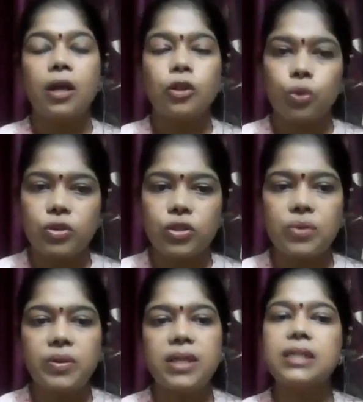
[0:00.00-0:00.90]
those
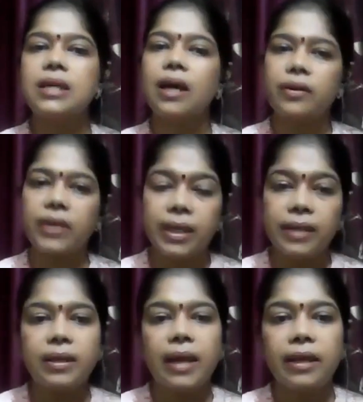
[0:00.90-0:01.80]
students are really
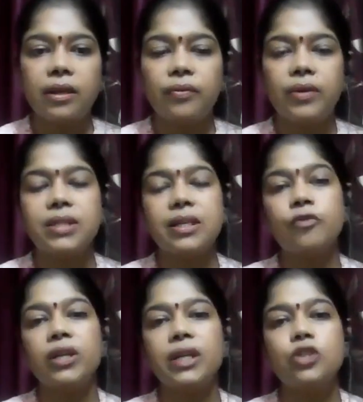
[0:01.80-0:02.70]
the tiny ones and
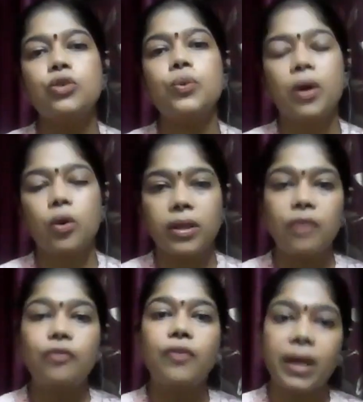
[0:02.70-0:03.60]
we need to work on
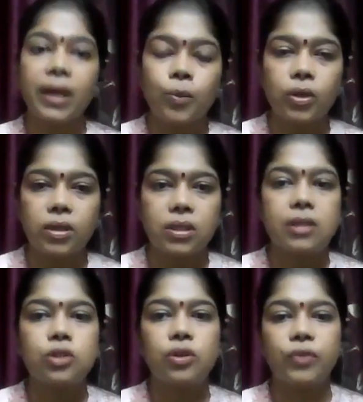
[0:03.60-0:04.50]
the fine motor
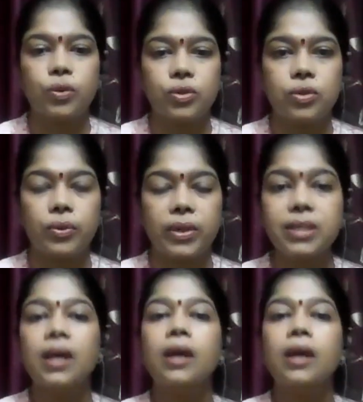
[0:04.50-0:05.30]
skills of those students.